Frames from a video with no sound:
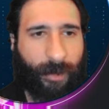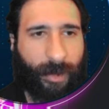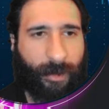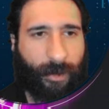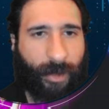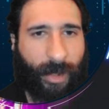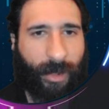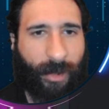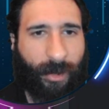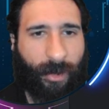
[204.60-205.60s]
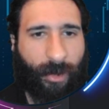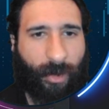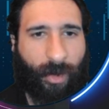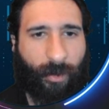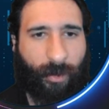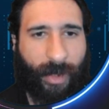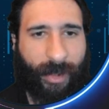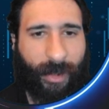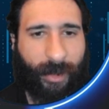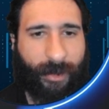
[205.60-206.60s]
That's okay. All right,
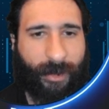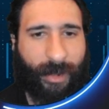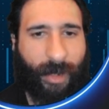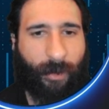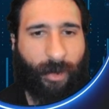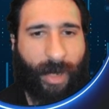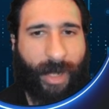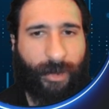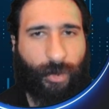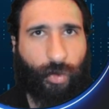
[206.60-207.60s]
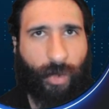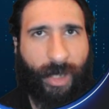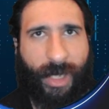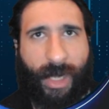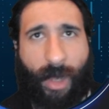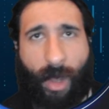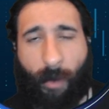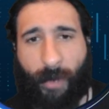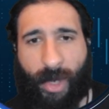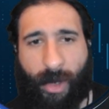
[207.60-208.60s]
a samurai drinking a
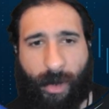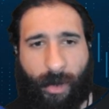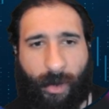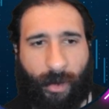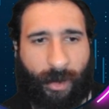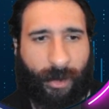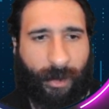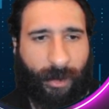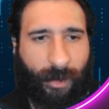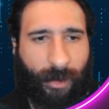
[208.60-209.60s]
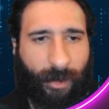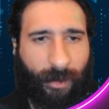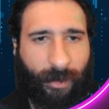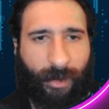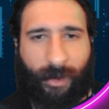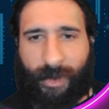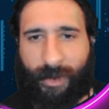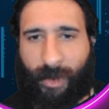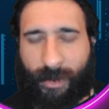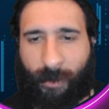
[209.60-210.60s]
beer. Look at all these
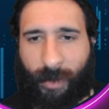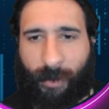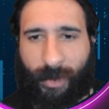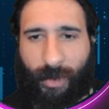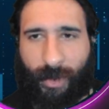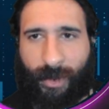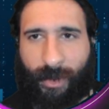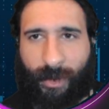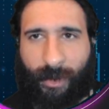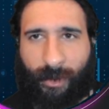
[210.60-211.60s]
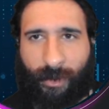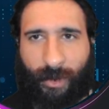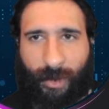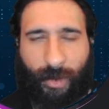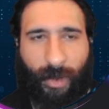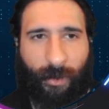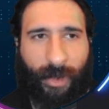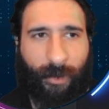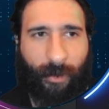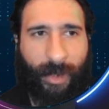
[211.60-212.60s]
awesome images it just
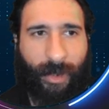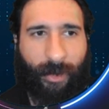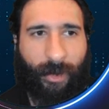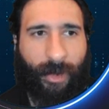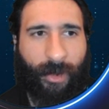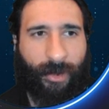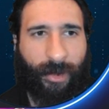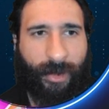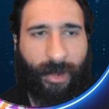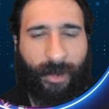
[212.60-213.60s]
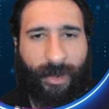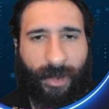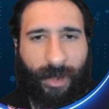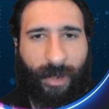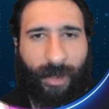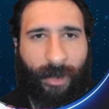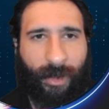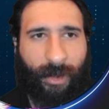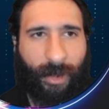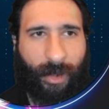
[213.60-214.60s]
generated right here. So as you can see,
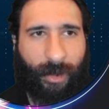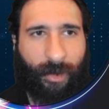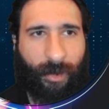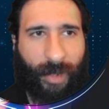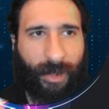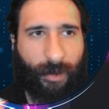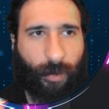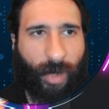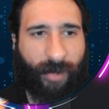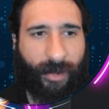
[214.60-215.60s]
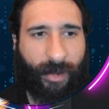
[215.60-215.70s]
you can make this private.